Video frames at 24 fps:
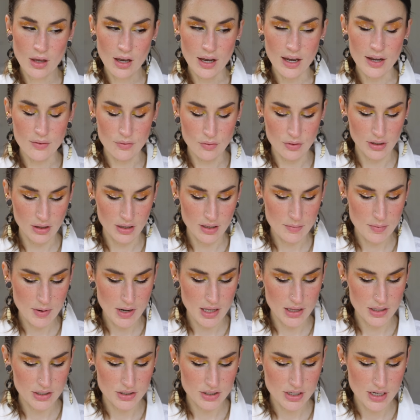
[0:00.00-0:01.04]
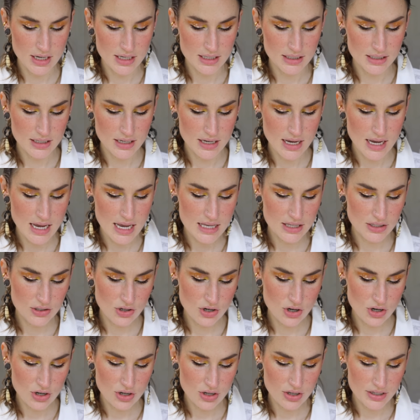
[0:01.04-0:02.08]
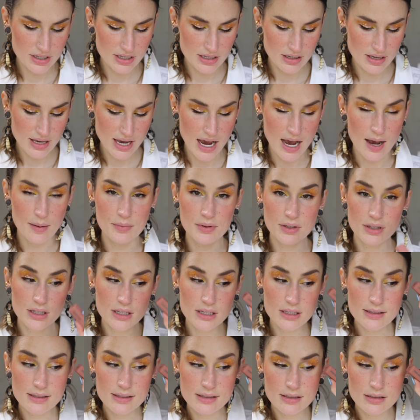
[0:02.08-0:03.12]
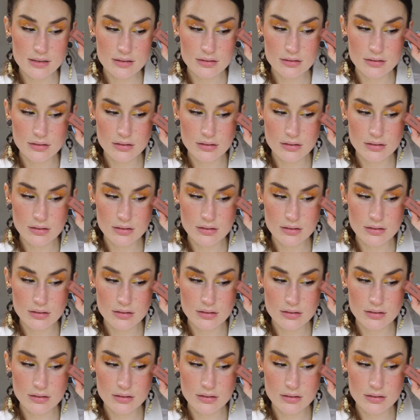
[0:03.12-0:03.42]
I really apologize. It's called Capulets.